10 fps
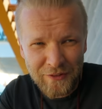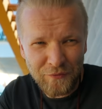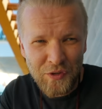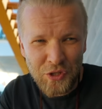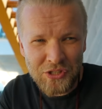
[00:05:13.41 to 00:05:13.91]
It
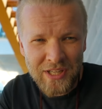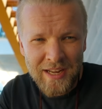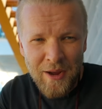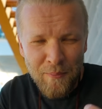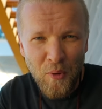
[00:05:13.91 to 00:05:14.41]
feels
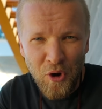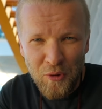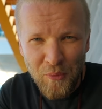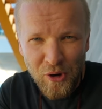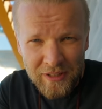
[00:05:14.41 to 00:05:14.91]
more
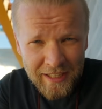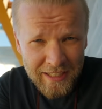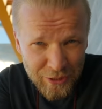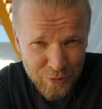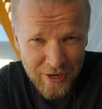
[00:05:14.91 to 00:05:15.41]
and more
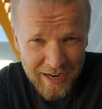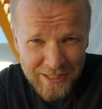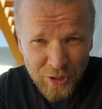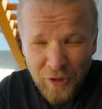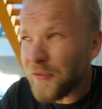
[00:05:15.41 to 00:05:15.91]
like you
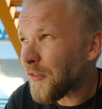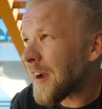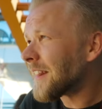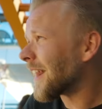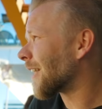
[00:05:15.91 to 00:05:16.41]
guys are a
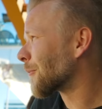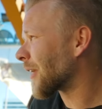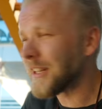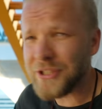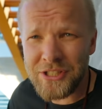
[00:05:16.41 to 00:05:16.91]
friend that I'm
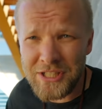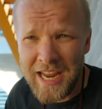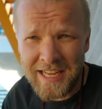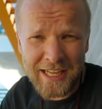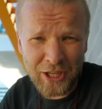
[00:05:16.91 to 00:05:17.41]
kind of just
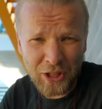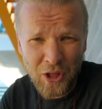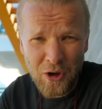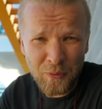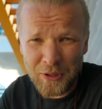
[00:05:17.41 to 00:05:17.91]
taking
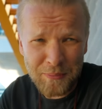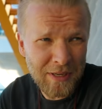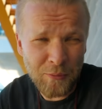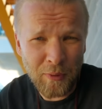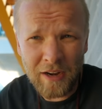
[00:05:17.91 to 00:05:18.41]
along with
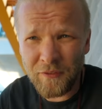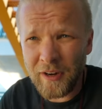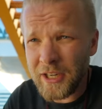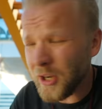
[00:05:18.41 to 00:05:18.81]
me wherever I